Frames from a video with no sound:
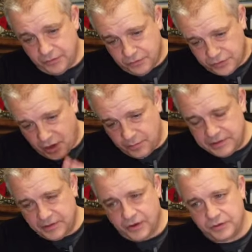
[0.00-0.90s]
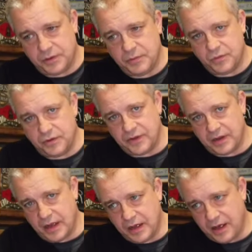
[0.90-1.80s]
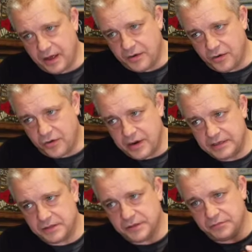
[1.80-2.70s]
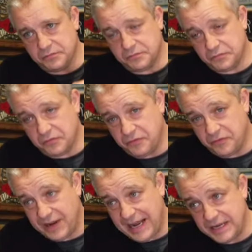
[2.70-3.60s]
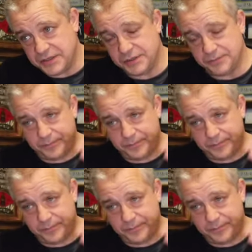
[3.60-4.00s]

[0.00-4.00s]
coming down to more of an orange flesh.